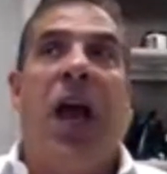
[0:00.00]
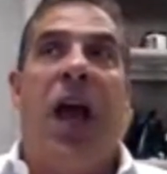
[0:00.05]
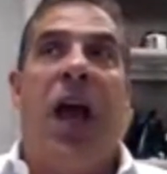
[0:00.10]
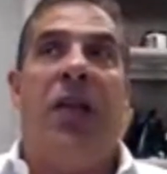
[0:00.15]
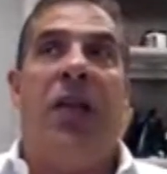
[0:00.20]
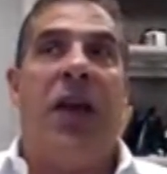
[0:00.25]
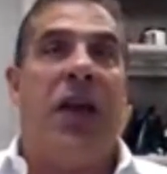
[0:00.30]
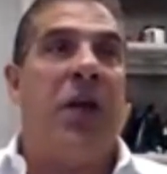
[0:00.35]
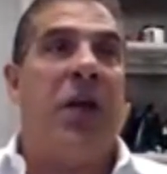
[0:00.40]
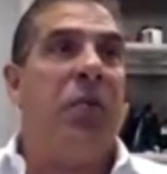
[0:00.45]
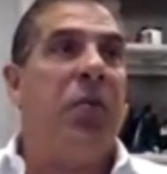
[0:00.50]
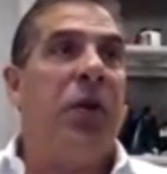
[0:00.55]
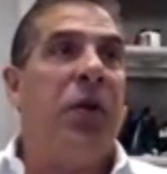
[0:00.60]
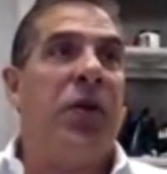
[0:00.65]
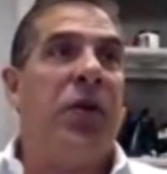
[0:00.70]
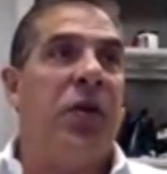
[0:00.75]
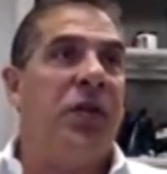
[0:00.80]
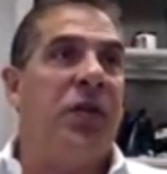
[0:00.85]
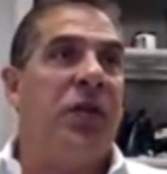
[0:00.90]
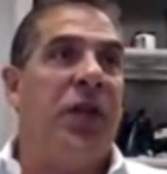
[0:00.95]
and they can
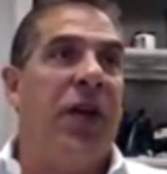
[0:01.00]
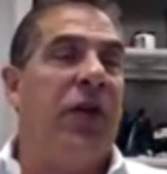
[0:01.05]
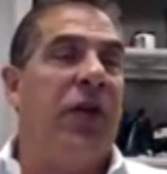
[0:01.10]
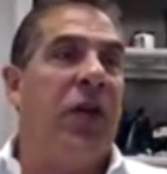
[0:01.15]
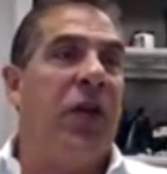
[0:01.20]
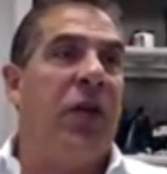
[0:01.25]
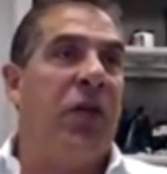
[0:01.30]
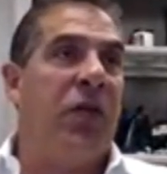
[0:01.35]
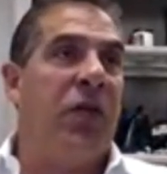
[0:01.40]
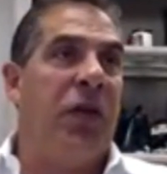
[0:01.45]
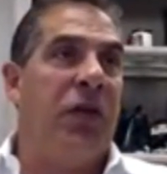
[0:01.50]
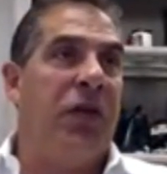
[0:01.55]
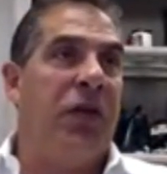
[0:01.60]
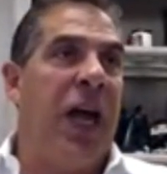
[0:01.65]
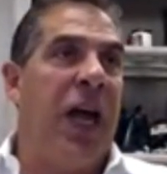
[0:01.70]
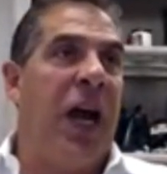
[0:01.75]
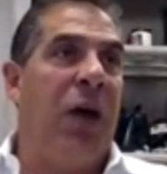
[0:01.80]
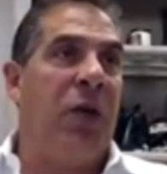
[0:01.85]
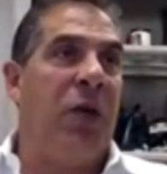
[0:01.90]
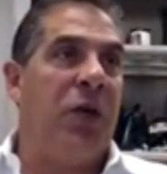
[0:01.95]
put those
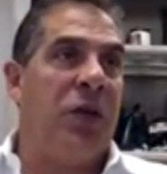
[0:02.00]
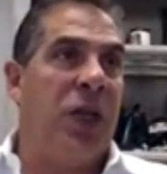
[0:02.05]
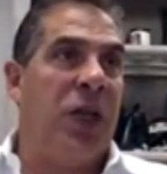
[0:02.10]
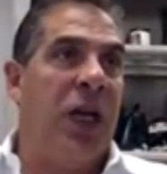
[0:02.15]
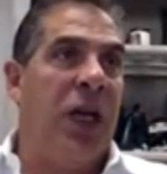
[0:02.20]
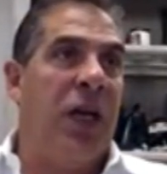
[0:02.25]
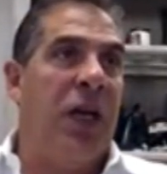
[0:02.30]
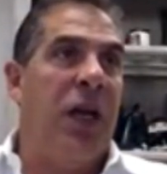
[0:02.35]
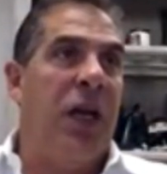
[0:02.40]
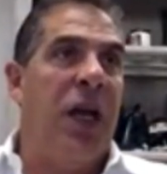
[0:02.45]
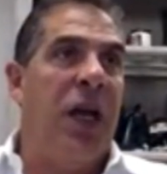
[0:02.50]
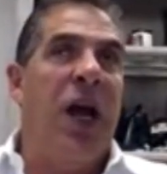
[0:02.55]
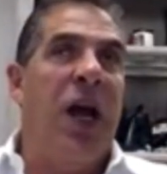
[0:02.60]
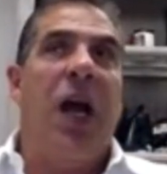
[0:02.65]
750 hours in,